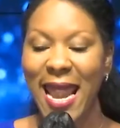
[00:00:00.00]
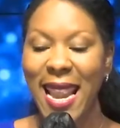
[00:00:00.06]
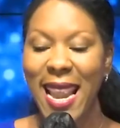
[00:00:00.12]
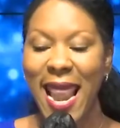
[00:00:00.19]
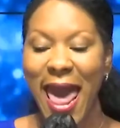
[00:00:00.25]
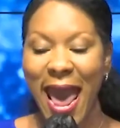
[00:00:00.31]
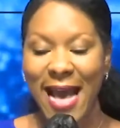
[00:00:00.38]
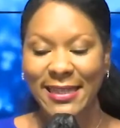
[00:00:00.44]

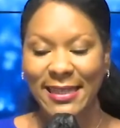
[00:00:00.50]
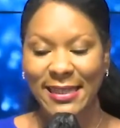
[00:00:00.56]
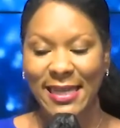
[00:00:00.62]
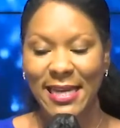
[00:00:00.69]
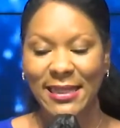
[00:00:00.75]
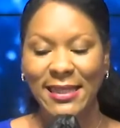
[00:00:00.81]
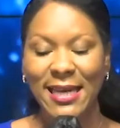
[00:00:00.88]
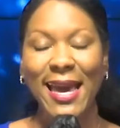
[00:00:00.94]
And
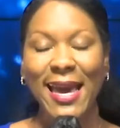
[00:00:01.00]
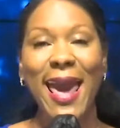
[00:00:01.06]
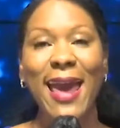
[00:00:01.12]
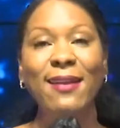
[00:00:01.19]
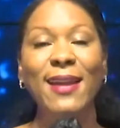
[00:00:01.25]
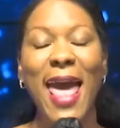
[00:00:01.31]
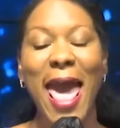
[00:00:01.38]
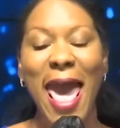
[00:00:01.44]
lastly, to
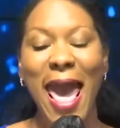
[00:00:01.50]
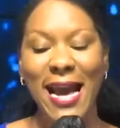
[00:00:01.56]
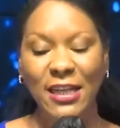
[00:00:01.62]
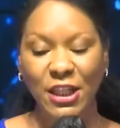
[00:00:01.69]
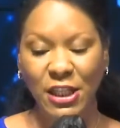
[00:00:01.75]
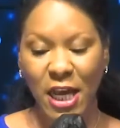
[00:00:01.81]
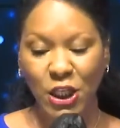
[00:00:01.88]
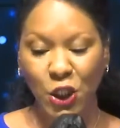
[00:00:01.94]
gain
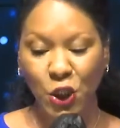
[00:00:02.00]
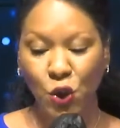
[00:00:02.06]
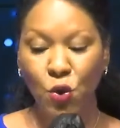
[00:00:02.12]
access